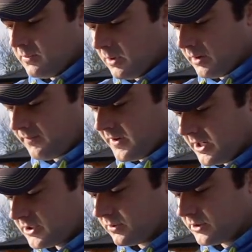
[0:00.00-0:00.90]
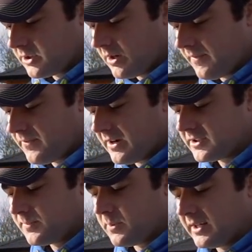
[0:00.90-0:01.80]
what the first sort of 2.5
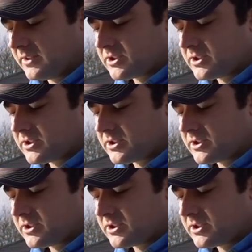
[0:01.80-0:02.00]
hours to bring.